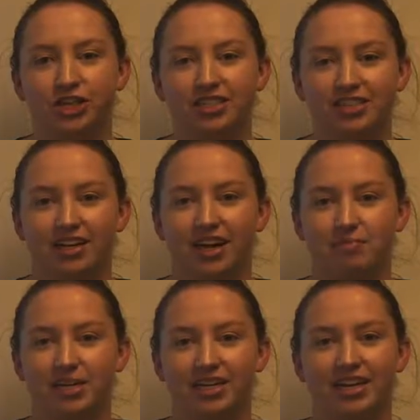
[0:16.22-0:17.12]
nurse and
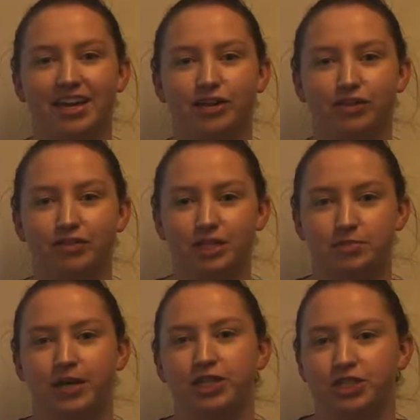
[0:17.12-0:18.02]
I'm here to hand over
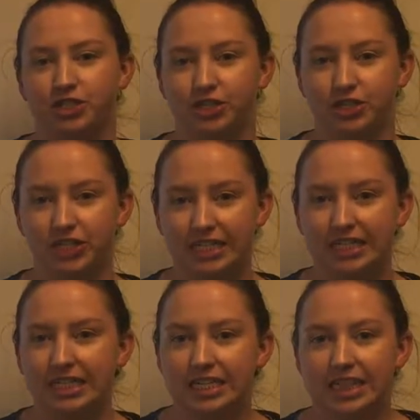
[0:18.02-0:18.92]
this patient to you.
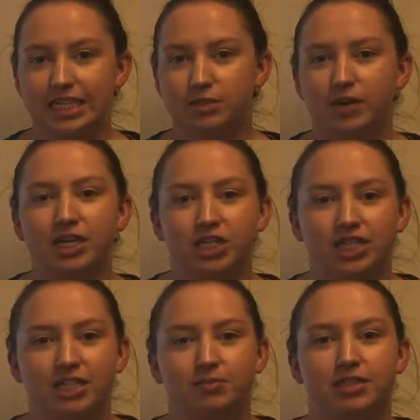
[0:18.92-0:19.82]
This
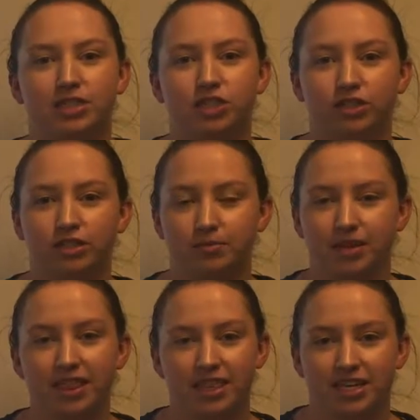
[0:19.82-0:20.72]
patient is Mr. John
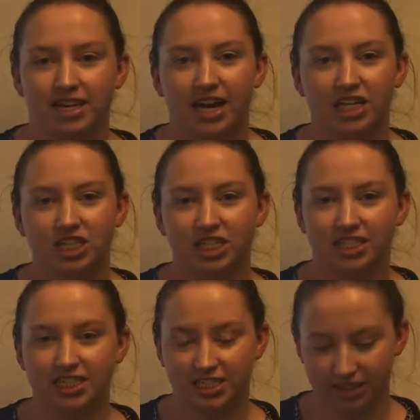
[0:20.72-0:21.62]
Smith, aged
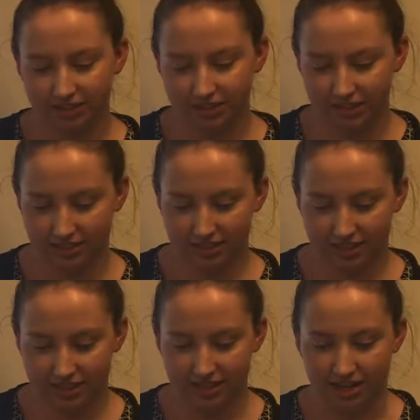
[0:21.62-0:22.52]
67.
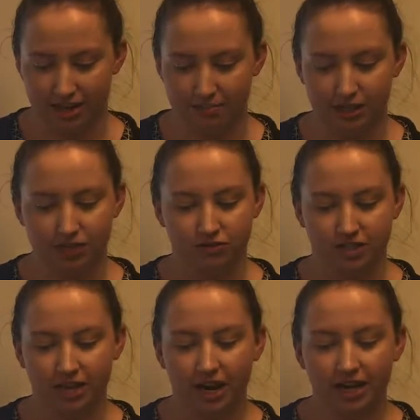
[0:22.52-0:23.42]
He is
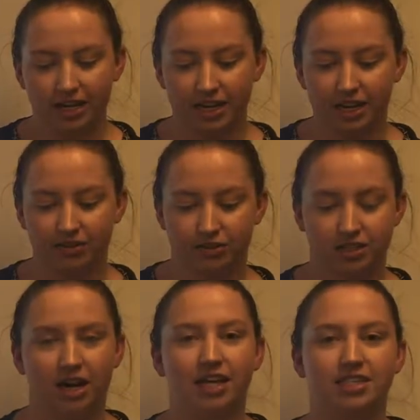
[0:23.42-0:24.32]
retired and
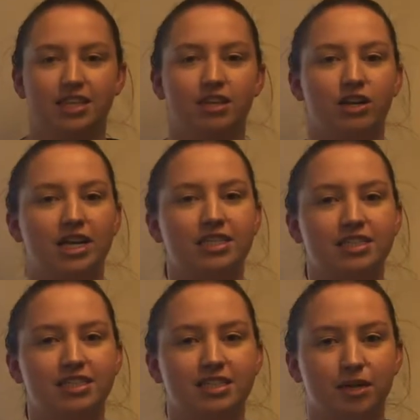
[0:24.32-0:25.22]
resides in the
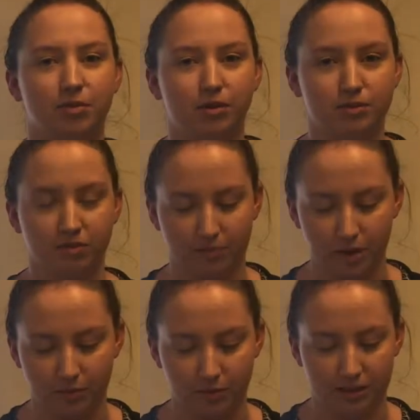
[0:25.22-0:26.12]
eastern suburbs of
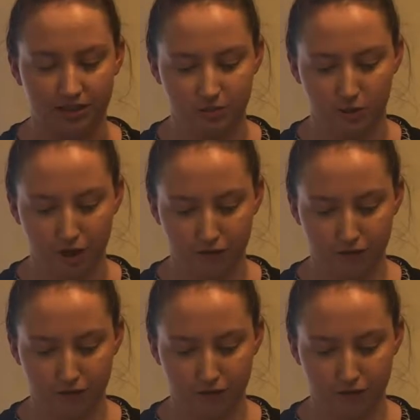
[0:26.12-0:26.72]
Melbourne with his wife.